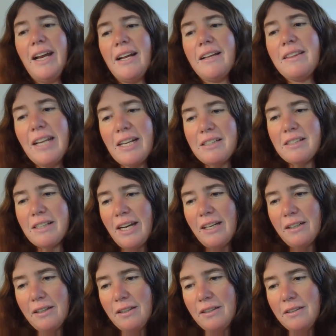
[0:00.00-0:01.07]
yeah, thanks,
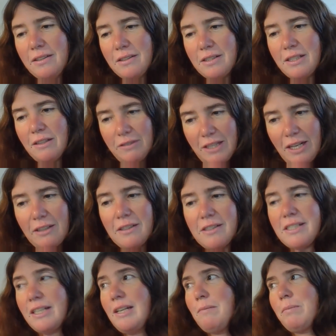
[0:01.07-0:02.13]
Karen, line. Silver Dollar
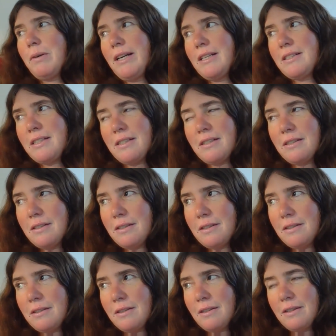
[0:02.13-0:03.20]
City and Branson.
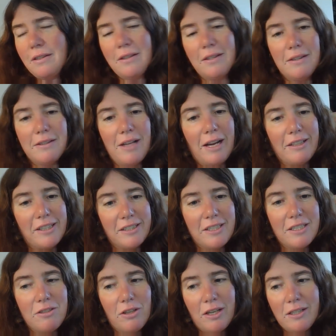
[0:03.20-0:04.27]
I'd like
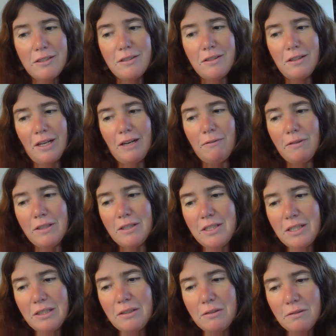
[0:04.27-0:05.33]
to try to do that one
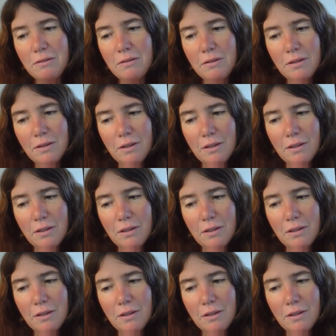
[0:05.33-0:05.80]
too.